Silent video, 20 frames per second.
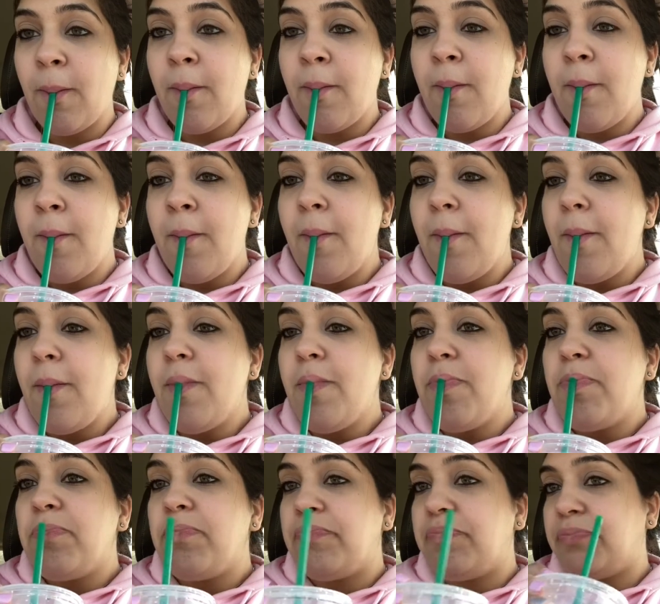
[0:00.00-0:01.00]

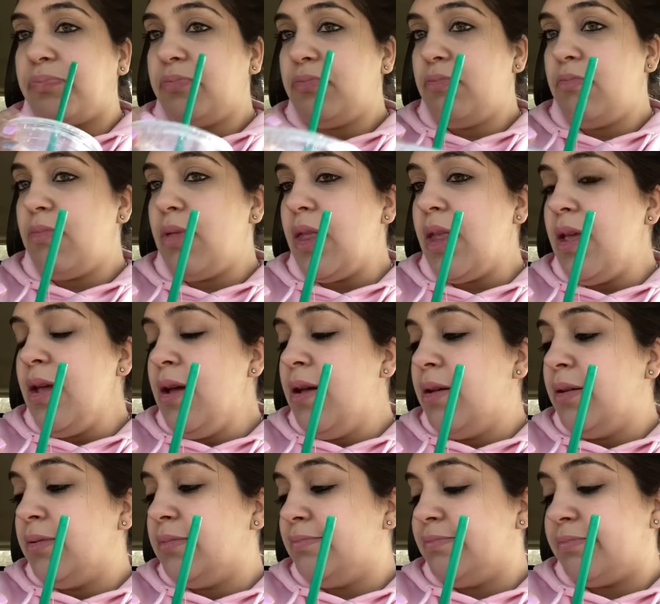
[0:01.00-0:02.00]

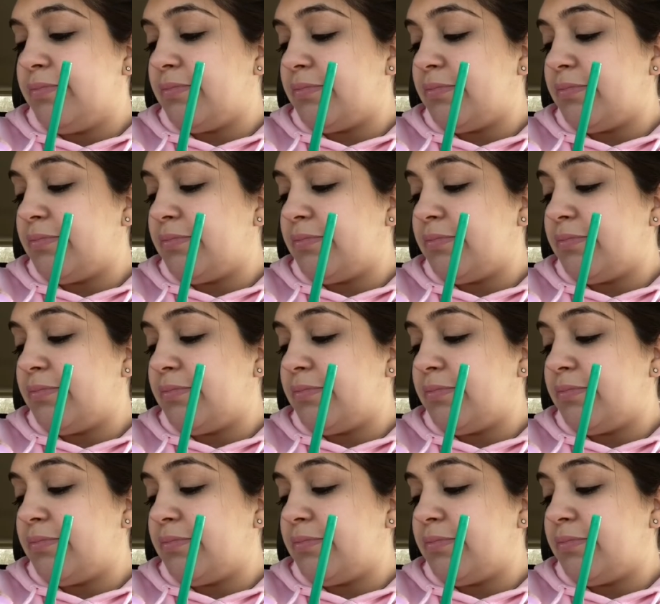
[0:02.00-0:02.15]
(silence)